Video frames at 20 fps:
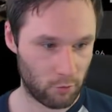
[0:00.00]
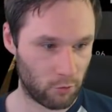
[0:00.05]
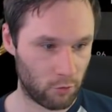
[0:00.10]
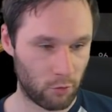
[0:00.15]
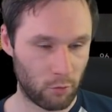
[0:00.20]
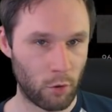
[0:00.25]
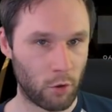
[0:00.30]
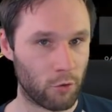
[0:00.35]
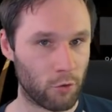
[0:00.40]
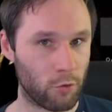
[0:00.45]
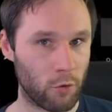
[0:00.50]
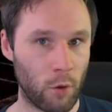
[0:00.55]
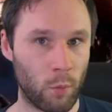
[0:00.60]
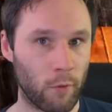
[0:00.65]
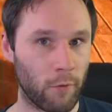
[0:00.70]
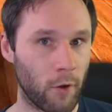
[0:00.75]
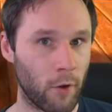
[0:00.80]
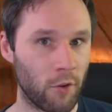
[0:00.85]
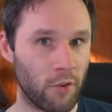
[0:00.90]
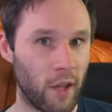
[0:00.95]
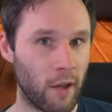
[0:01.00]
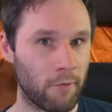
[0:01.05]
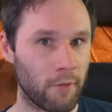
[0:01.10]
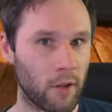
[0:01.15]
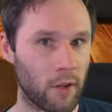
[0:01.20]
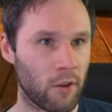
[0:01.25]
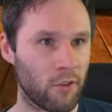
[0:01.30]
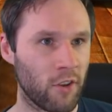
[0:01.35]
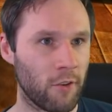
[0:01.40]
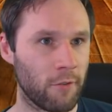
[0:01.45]
So what's wrong with us
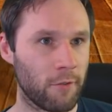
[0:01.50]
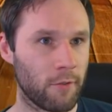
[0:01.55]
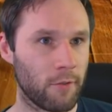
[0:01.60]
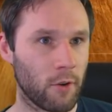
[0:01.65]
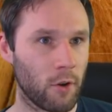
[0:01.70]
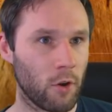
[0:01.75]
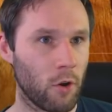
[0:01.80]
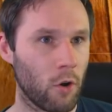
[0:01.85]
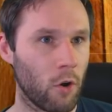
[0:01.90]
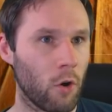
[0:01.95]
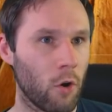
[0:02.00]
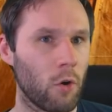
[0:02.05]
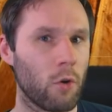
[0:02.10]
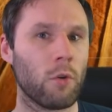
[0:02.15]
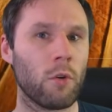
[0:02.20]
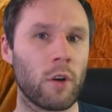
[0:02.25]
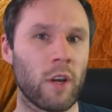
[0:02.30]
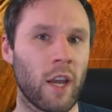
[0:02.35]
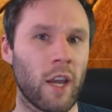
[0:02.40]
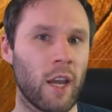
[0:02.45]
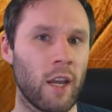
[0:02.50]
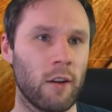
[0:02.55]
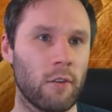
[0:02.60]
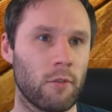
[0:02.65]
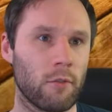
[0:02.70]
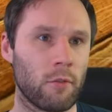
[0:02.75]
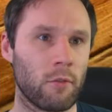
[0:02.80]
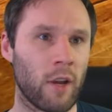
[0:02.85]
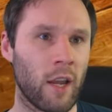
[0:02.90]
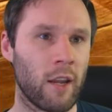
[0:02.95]
having it? As if, oh, okay,
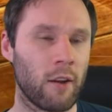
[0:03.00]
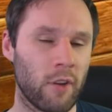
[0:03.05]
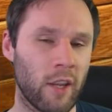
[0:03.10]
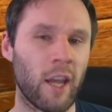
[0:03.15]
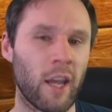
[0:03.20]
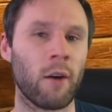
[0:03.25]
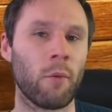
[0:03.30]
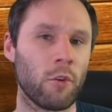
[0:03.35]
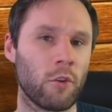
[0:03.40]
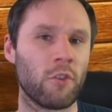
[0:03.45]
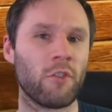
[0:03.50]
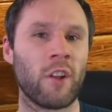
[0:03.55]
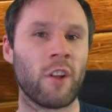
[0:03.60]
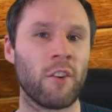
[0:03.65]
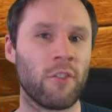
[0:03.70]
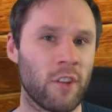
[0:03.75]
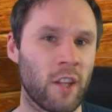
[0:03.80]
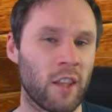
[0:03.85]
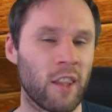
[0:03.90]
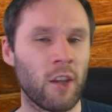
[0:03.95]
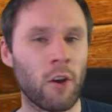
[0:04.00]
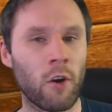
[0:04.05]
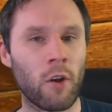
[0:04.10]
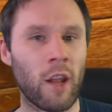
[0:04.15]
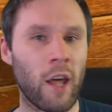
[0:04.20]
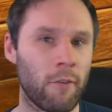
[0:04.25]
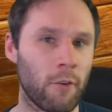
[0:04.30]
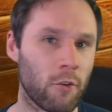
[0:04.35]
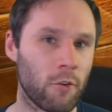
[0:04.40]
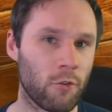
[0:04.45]
right, yeah, we'll just listen to that. They
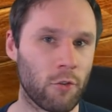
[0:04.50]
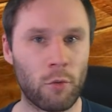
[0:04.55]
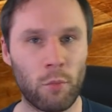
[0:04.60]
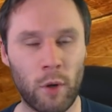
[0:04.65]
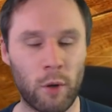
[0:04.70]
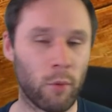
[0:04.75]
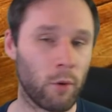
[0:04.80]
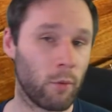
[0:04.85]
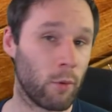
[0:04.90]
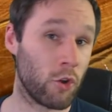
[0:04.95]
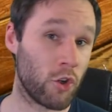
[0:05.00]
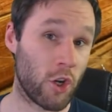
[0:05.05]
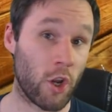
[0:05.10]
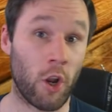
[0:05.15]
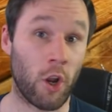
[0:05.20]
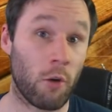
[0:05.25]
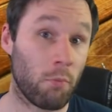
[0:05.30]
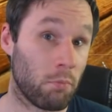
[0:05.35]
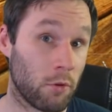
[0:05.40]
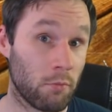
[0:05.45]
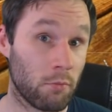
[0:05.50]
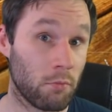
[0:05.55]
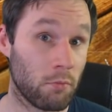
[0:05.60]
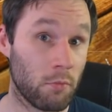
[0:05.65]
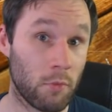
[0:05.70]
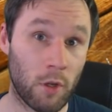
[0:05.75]
all have it, so we will shut up.